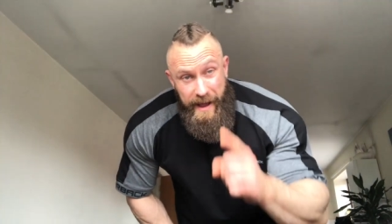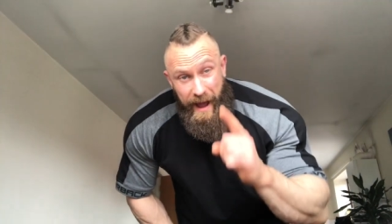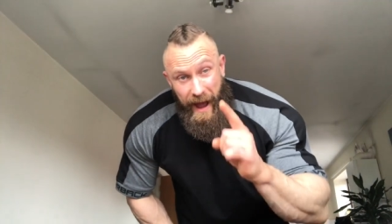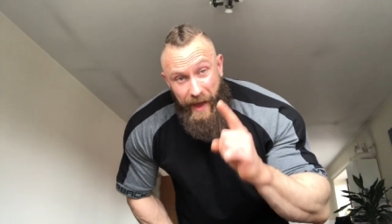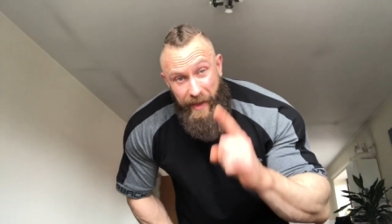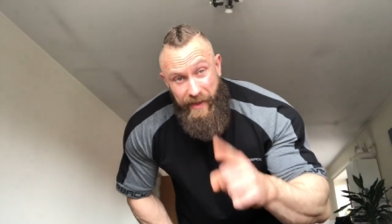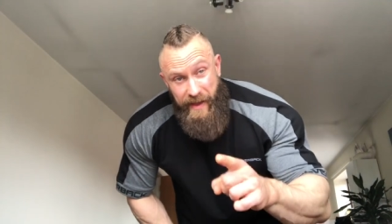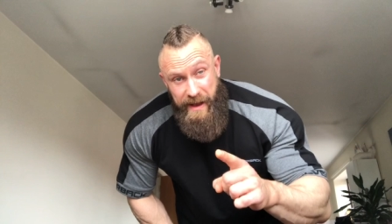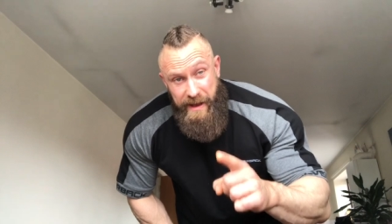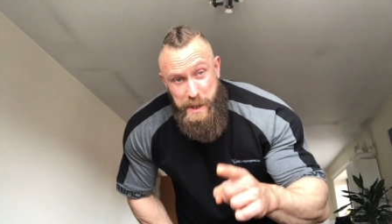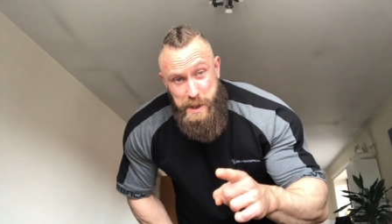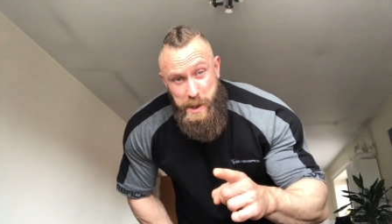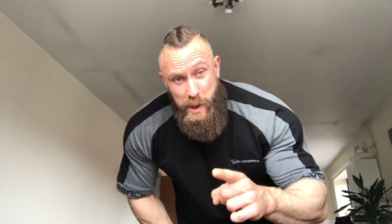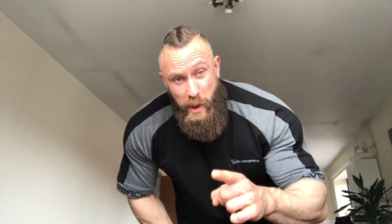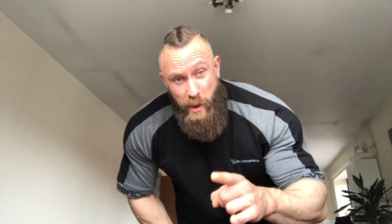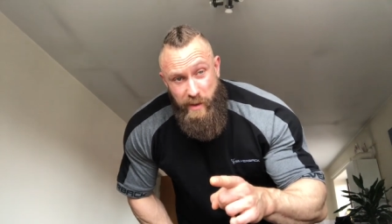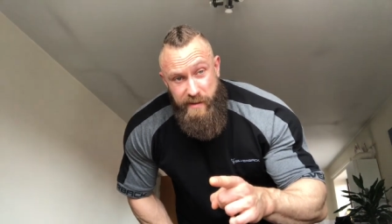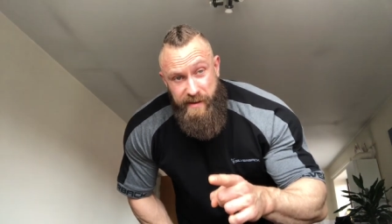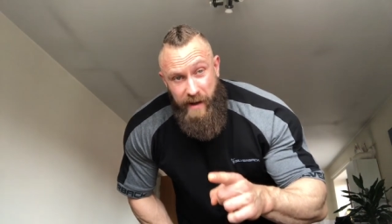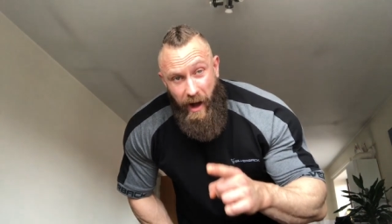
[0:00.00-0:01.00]
And these
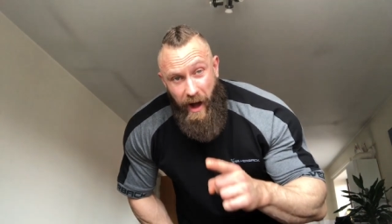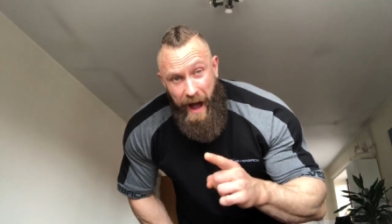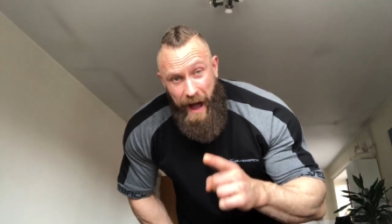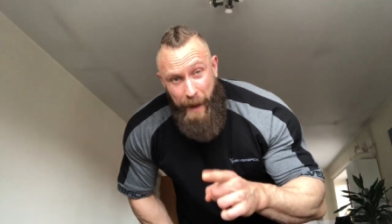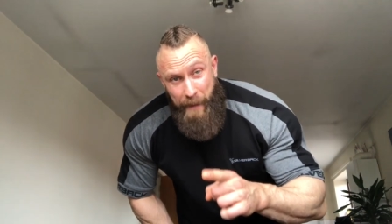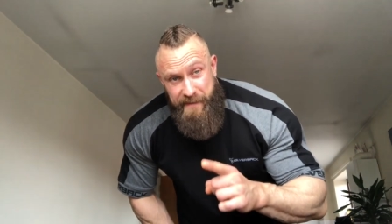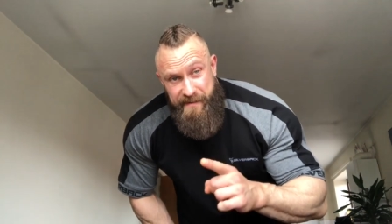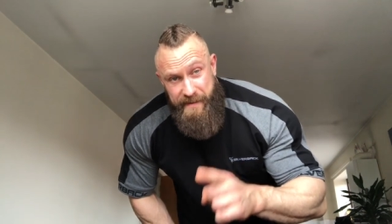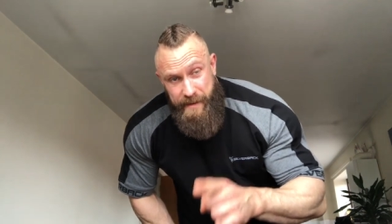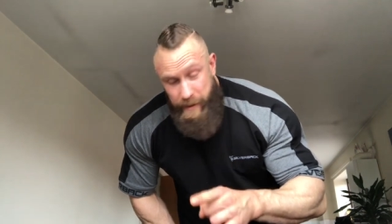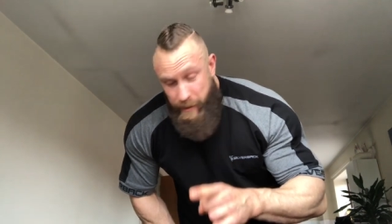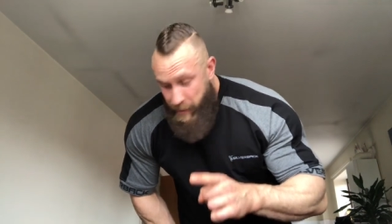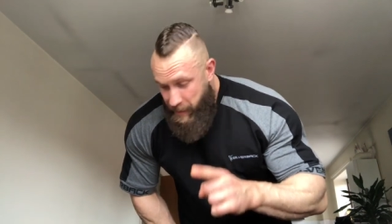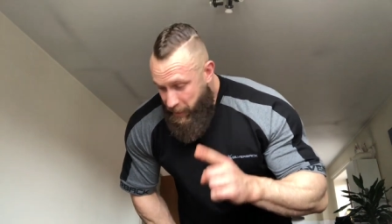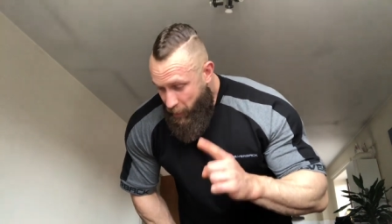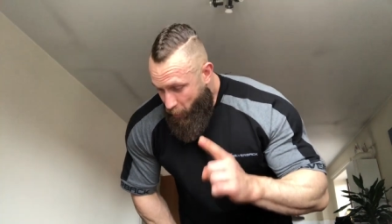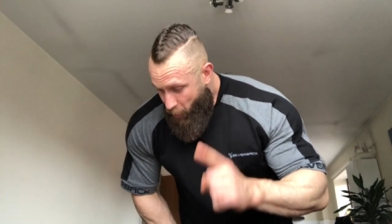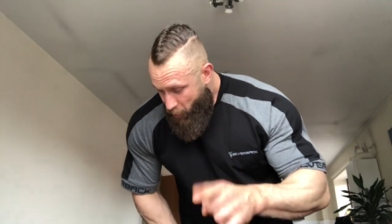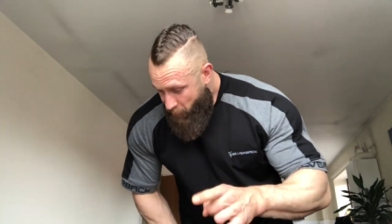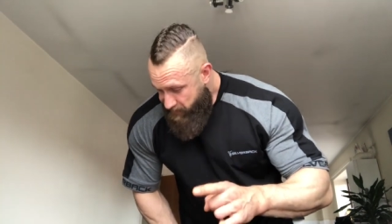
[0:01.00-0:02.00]
shorts are absolutely
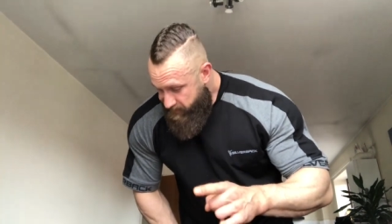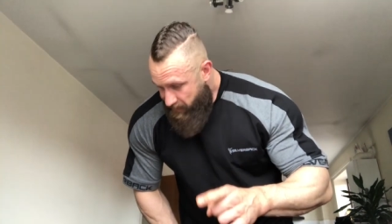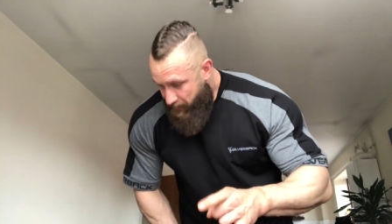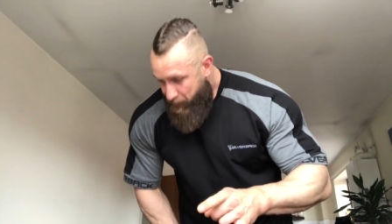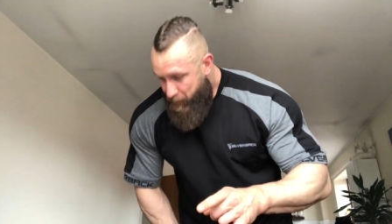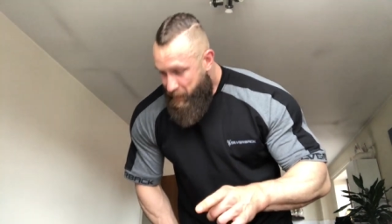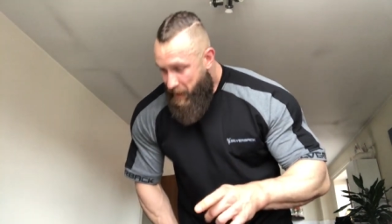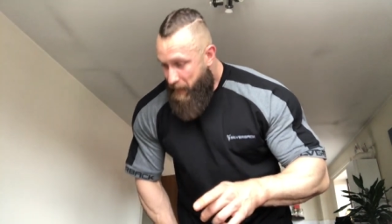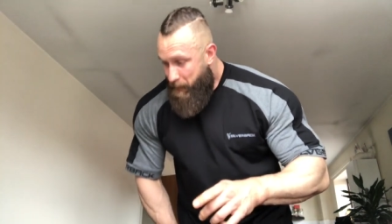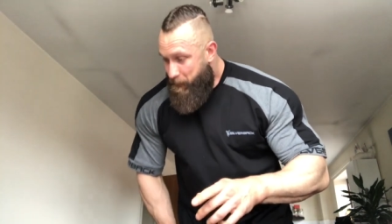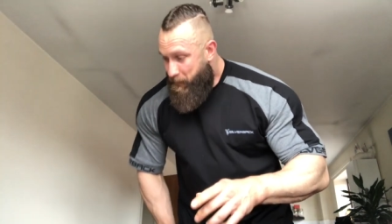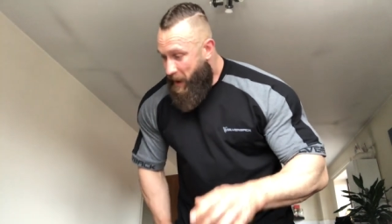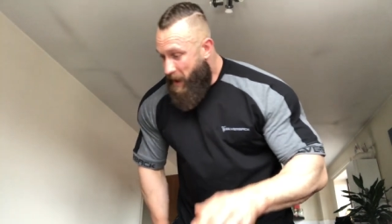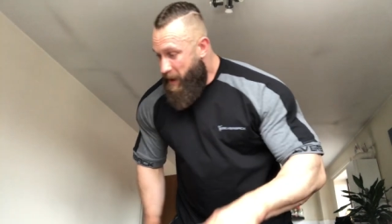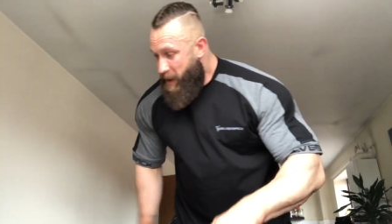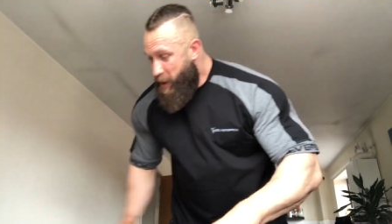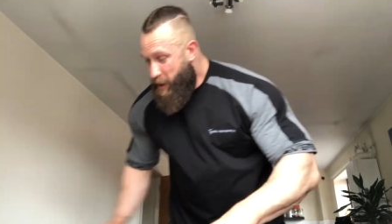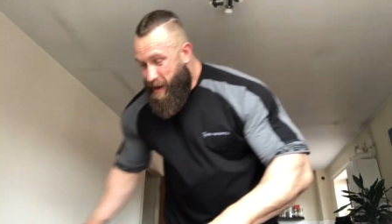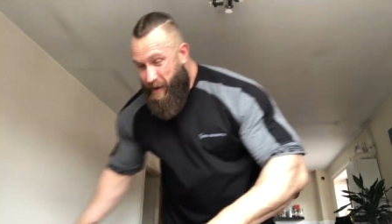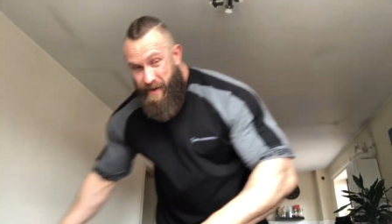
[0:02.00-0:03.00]
awesome.
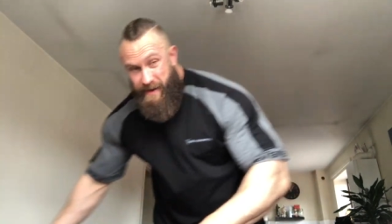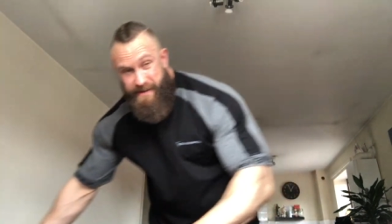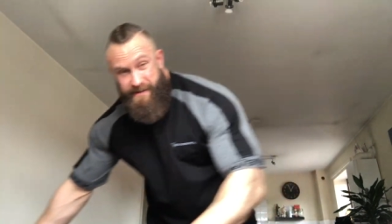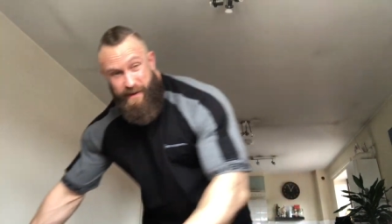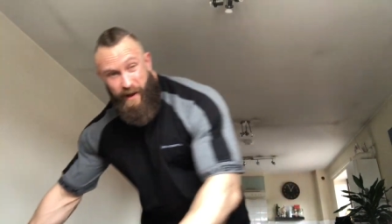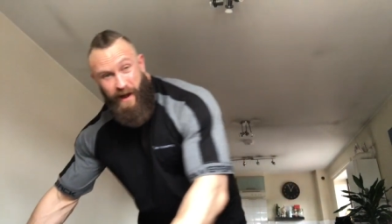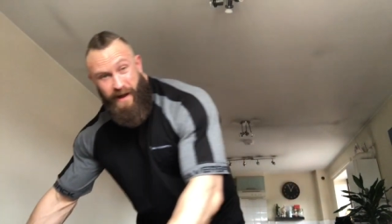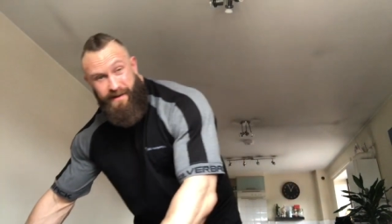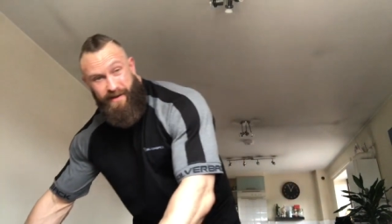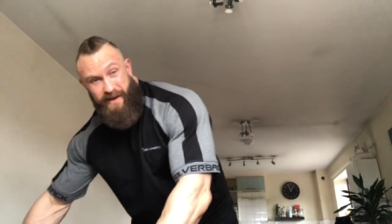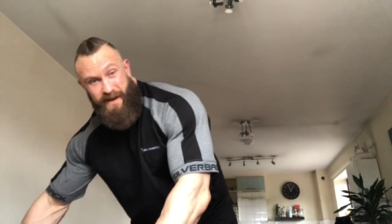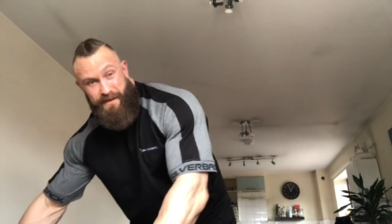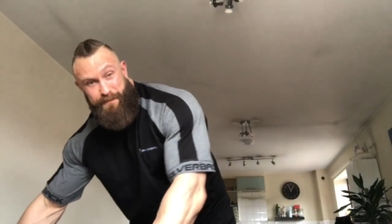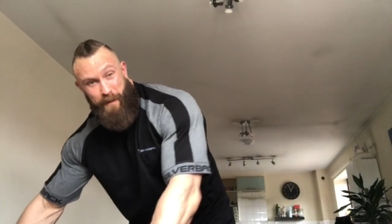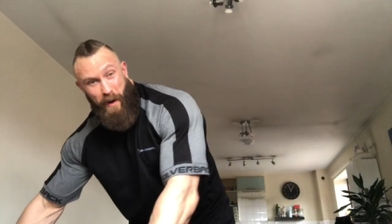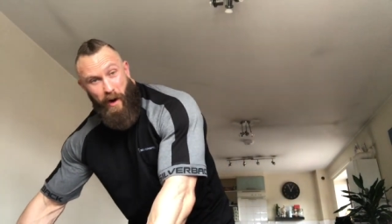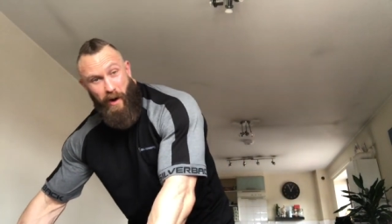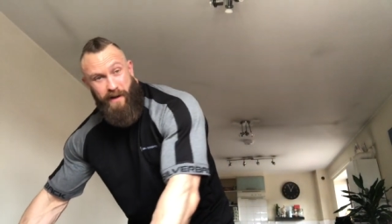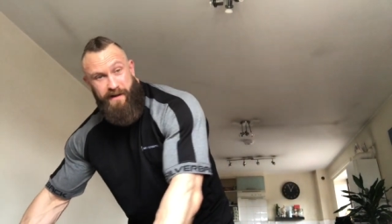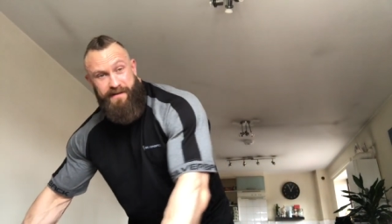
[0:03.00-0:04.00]
But look at the size of this
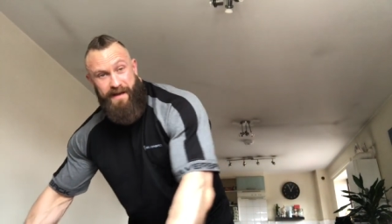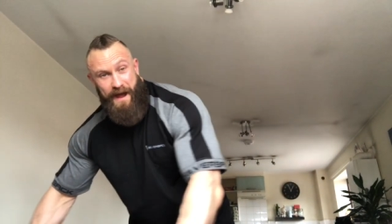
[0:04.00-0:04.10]
box.